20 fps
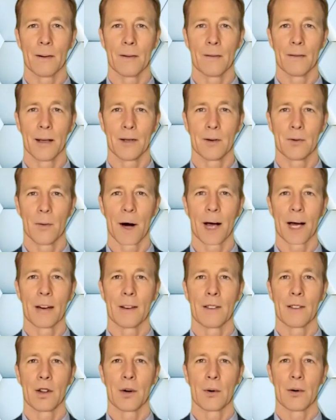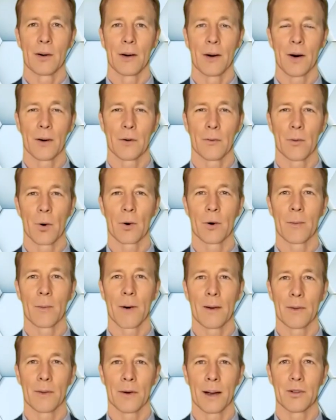This way, you can learn more
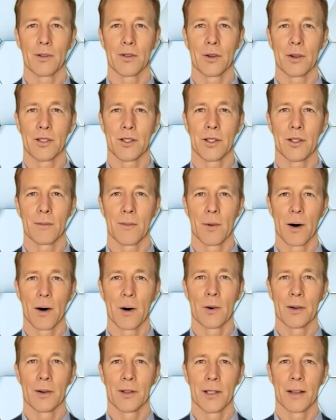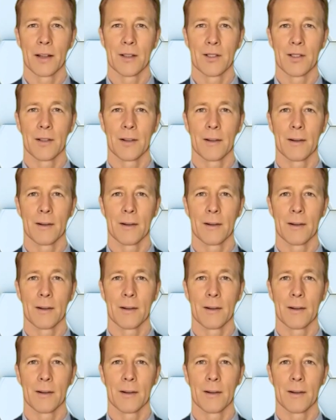about the interests and priorities.